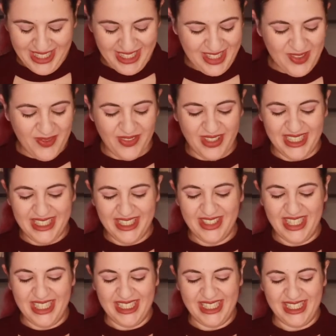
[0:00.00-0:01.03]
in, but the
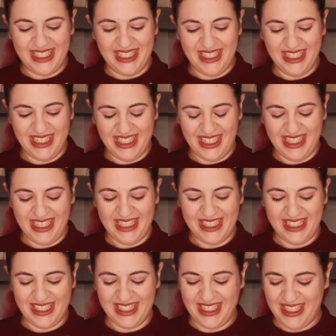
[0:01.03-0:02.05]
rest
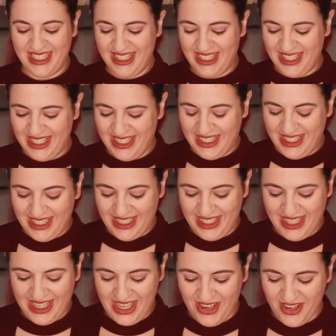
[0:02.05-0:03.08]
is
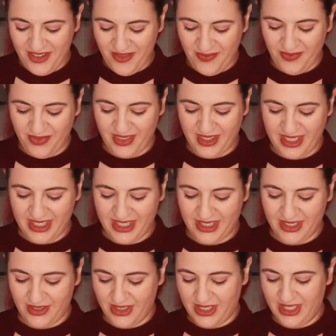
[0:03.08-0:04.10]
here.
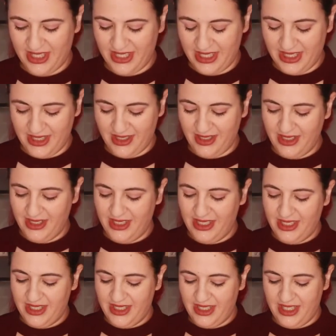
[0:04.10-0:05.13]
So just a
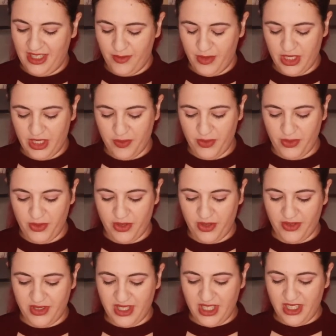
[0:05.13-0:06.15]
tablespoon
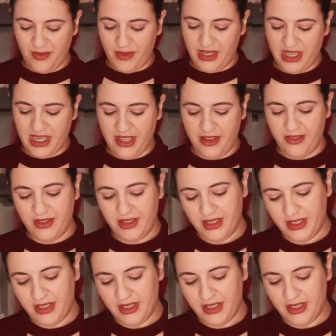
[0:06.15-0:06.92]
of cinnamon left.